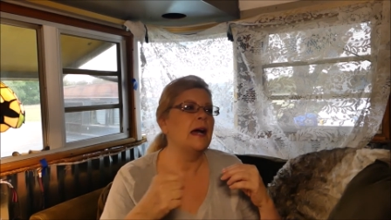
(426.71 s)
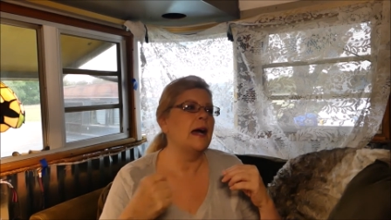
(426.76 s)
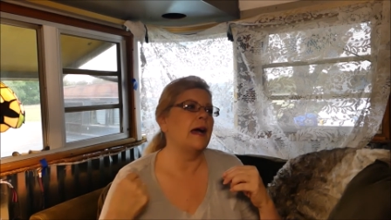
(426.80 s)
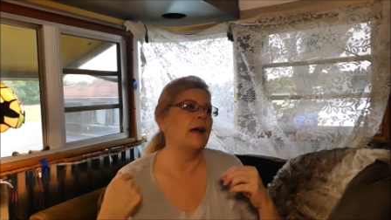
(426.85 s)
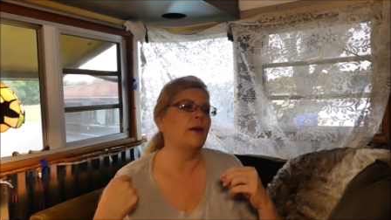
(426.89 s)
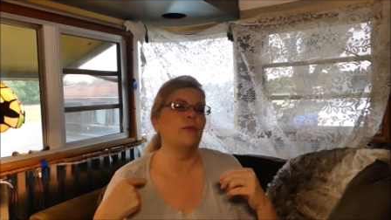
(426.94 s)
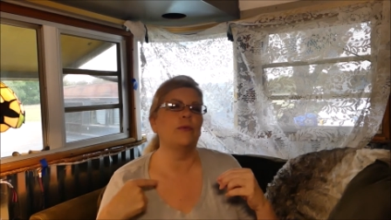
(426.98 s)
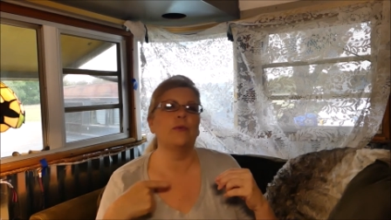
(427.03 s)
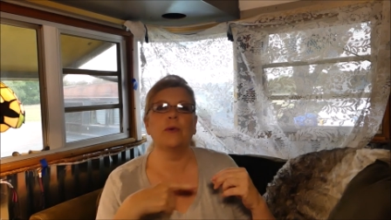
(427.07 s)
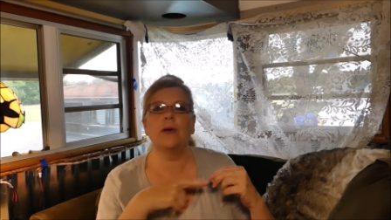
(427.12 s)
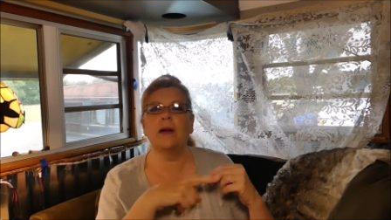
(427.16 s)

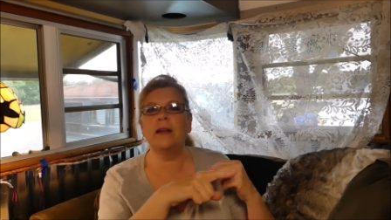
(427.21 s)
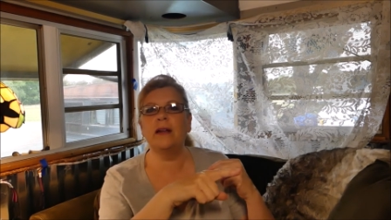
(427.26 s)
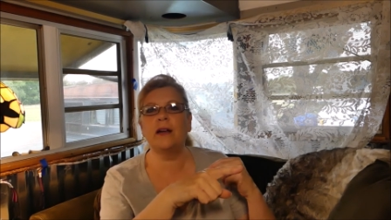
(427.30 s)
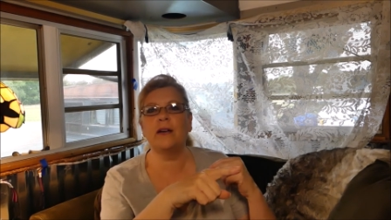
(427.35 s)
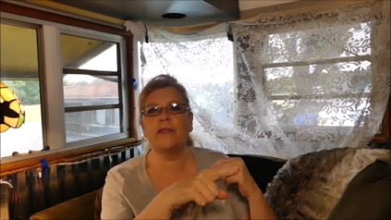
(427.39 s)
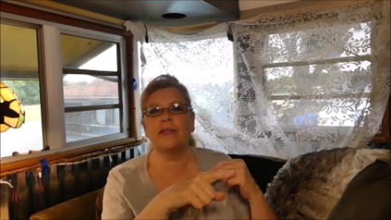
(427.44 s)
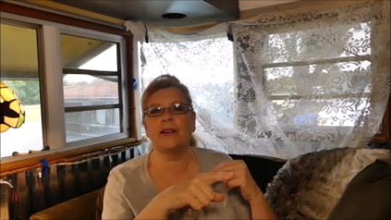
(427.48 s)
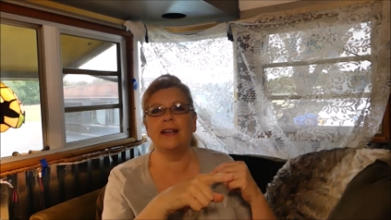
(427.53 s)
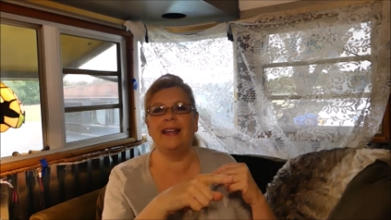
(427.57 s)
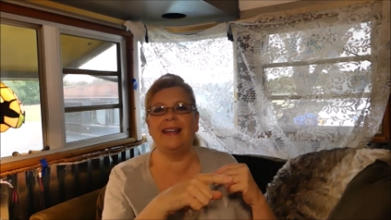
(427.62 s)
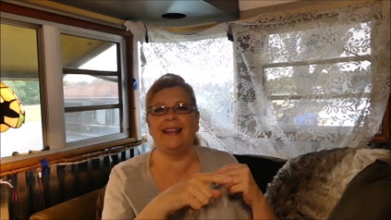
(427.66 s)
I run
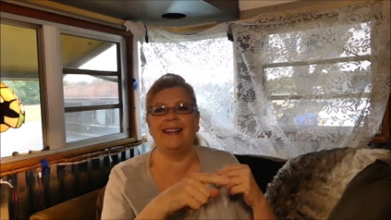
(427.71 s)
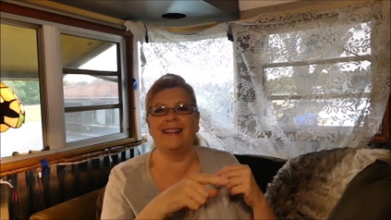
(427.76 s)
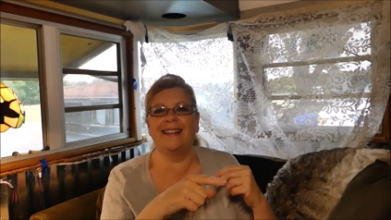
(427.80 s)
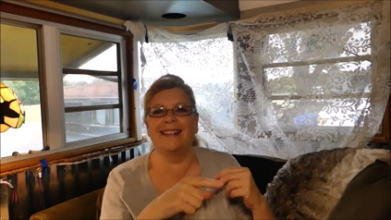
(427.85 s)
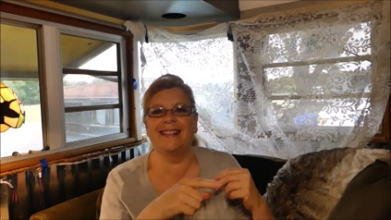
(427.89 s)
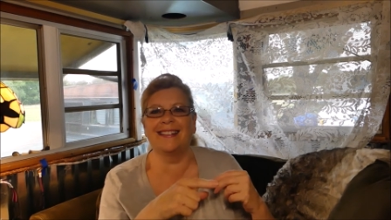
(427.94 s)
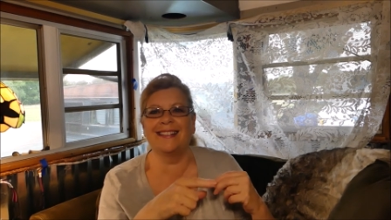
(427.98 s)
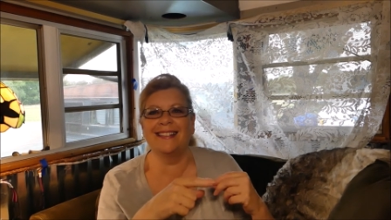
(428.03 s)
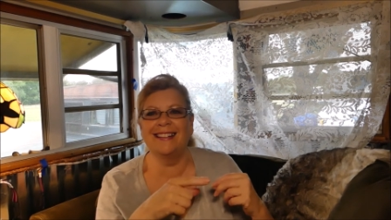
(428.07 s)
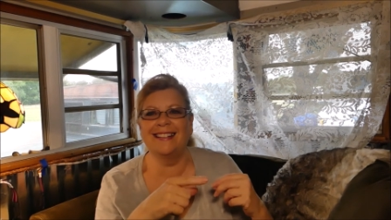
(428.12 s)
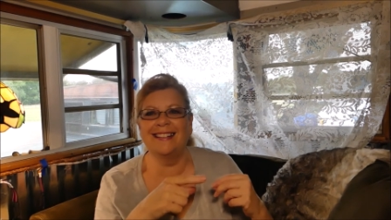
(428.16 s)
over
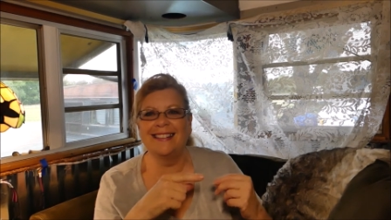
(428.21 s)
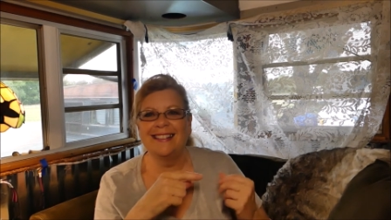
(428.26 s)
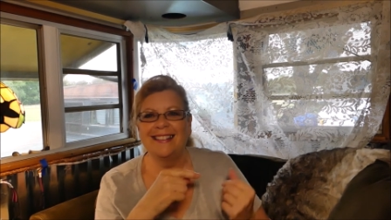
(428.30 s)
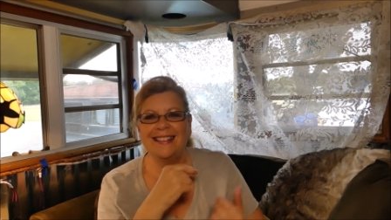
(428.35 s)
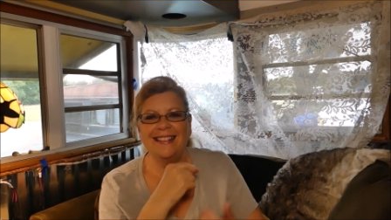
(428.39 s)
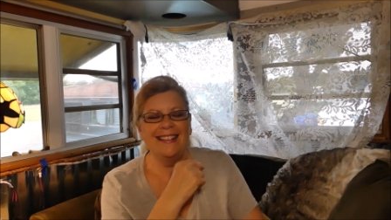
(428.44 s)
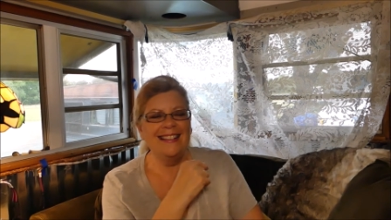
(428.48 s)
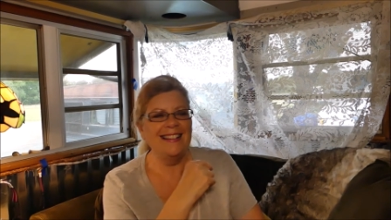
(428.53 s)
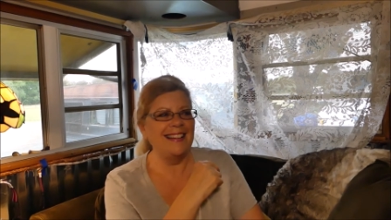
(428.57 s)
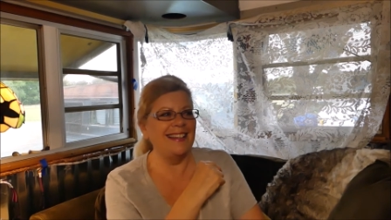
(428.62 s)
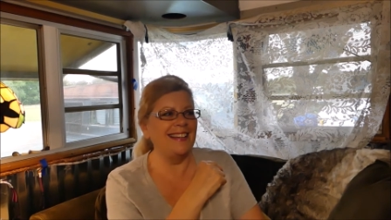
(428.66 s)
here
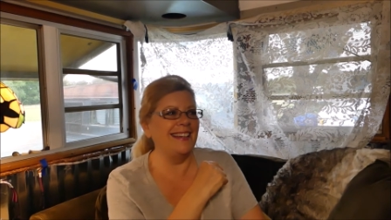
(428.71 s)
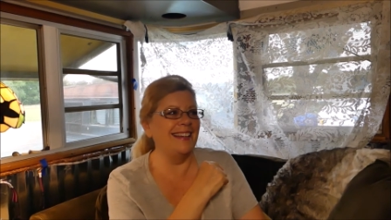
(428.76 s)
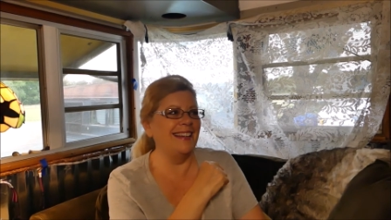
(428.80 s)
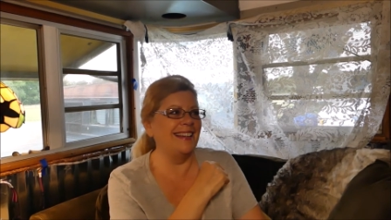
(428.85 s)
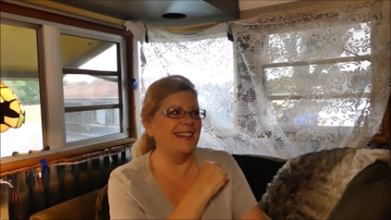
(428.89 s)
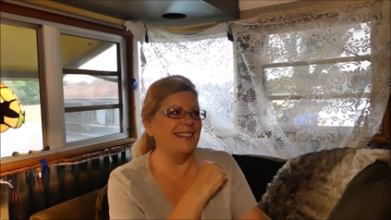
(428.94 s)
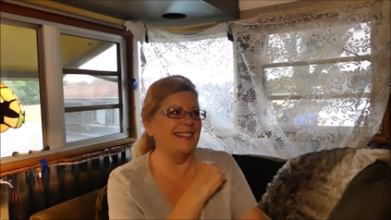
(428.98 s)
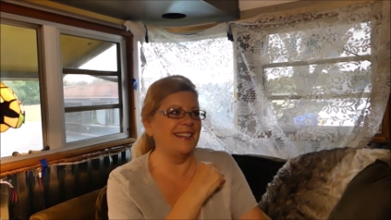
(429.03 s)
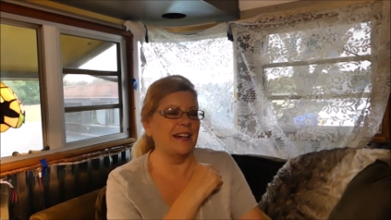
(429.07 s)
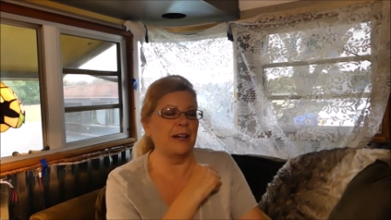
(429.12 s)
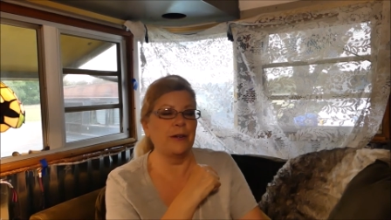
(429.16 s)

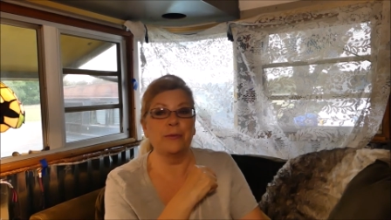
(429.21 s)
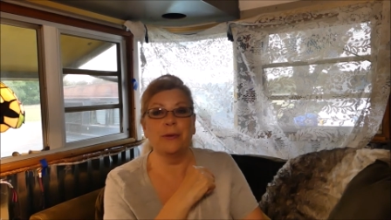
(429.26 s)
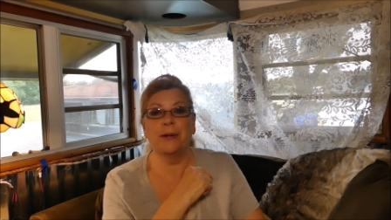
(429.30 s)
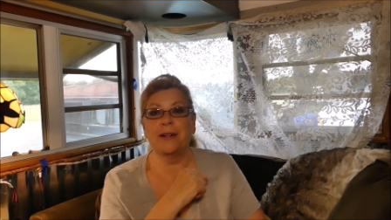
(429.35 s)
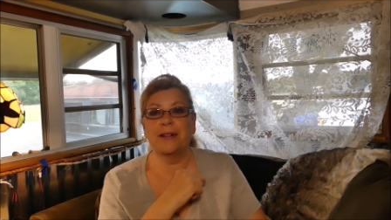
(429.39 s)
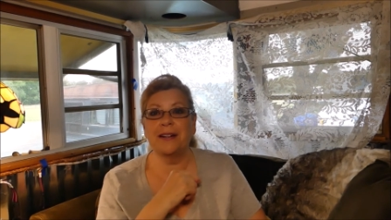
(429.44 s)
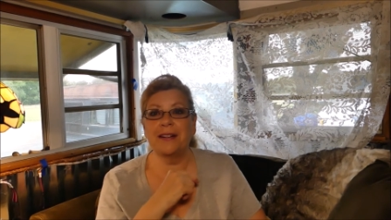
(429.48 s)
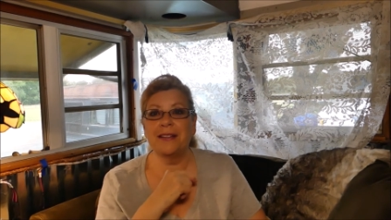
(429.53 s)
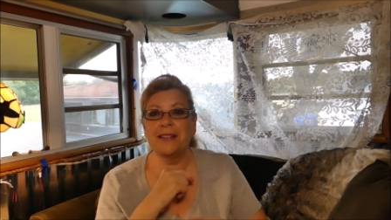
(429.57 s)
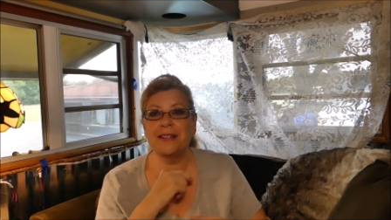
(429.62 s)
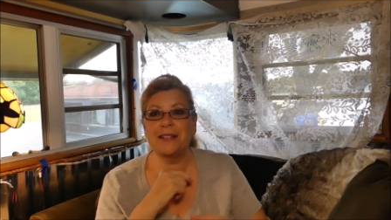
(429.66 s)
and I
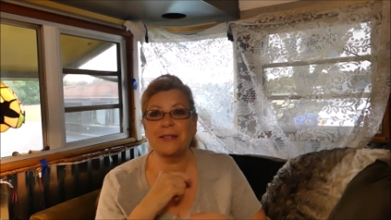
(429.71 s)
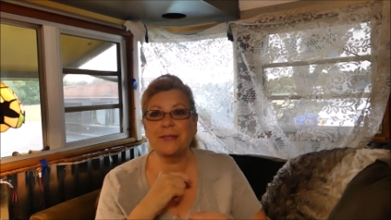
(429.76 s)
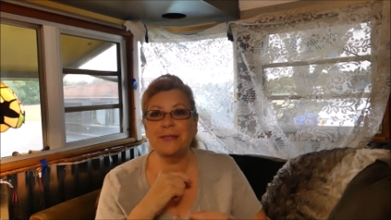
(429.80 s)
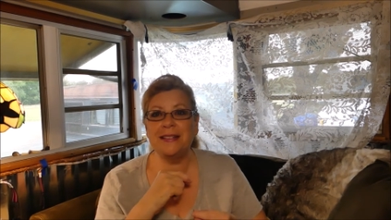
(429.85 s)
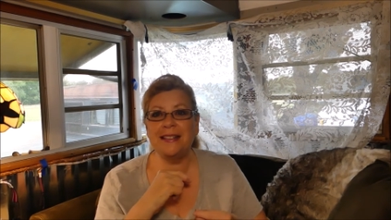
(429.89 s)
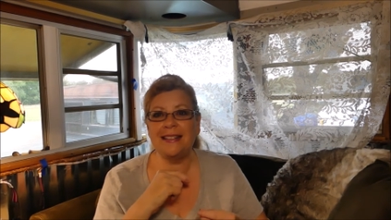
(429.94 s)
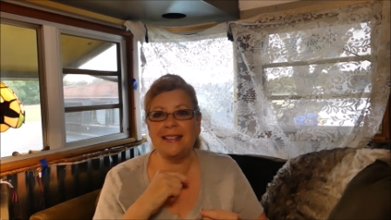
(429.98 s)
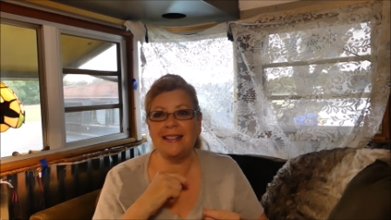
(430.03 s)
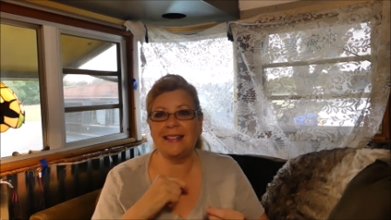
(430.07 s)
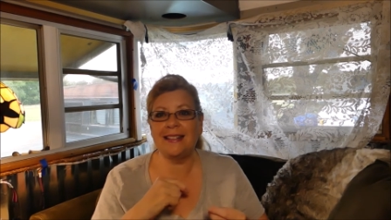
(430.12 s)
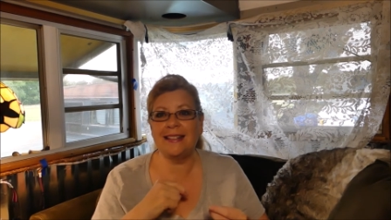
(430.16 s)
work on the
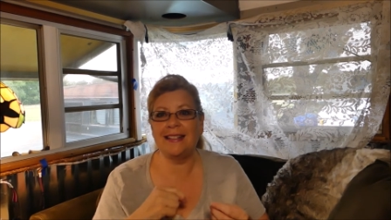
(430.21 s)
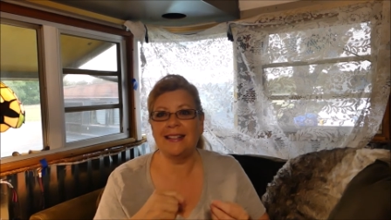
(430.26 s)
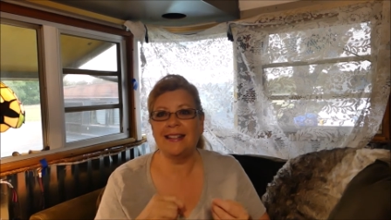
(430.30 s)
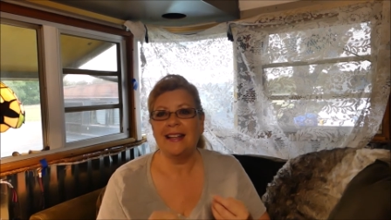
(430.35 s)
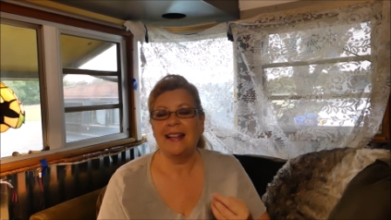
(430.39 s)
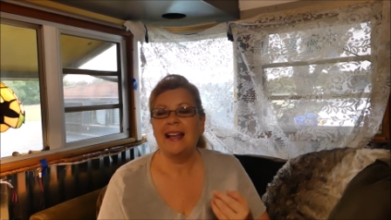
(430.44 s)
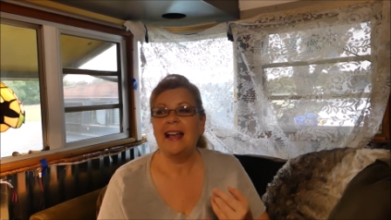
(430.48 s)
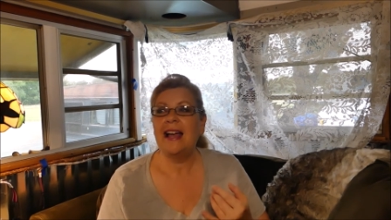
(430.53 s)
Twinkie.